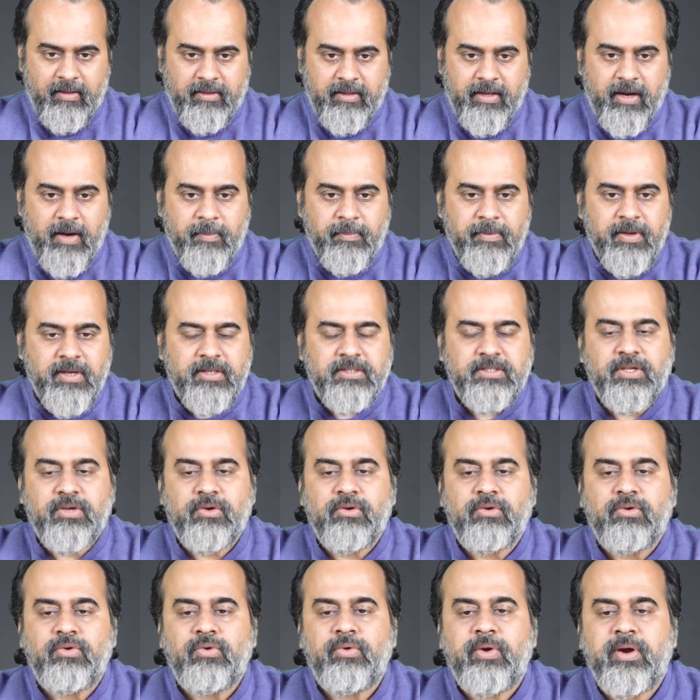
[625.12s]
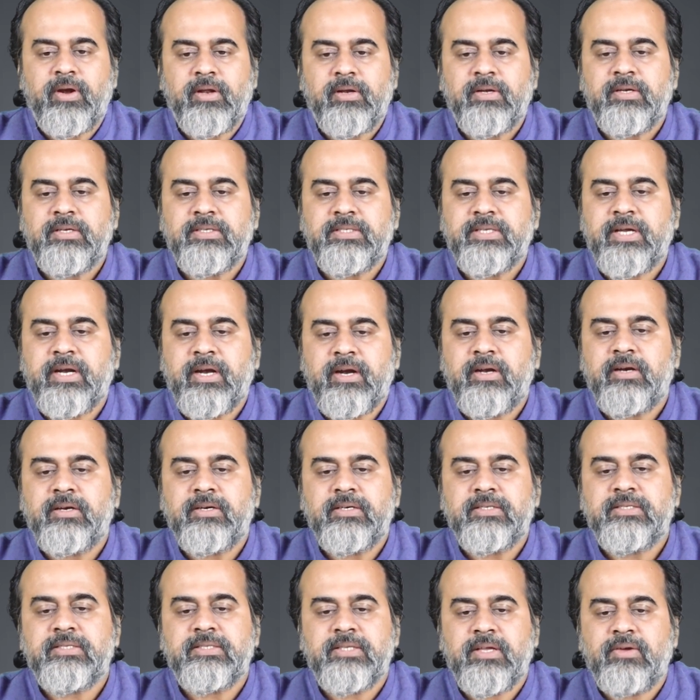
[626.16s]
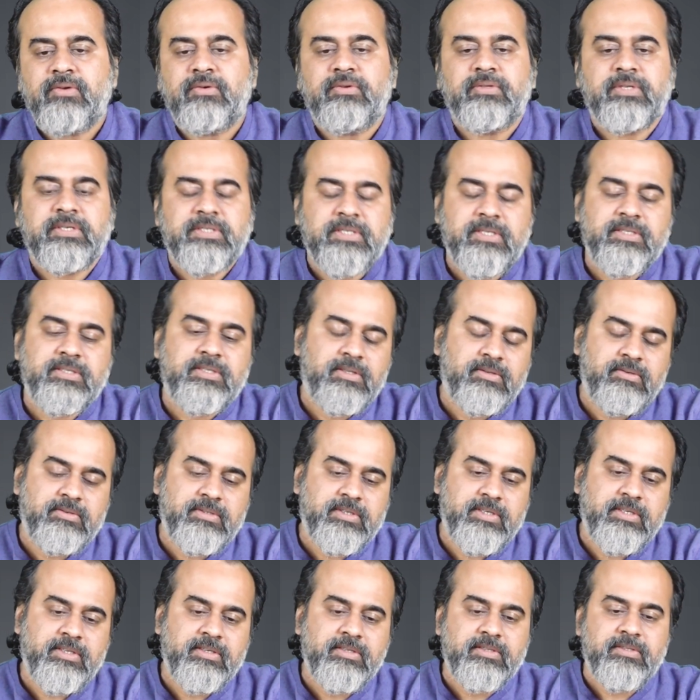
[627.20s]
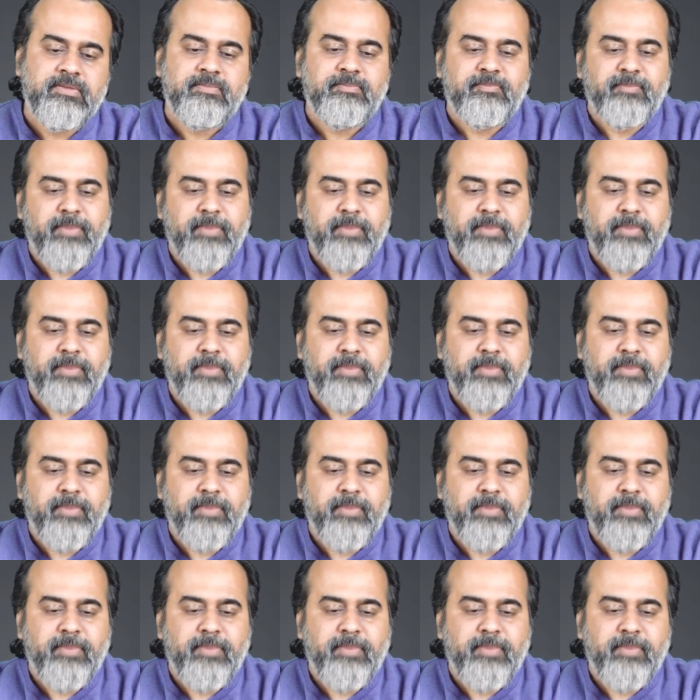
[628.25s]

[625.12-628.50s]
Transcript: That appears cute to adults, and adults say, oh, this is innocence,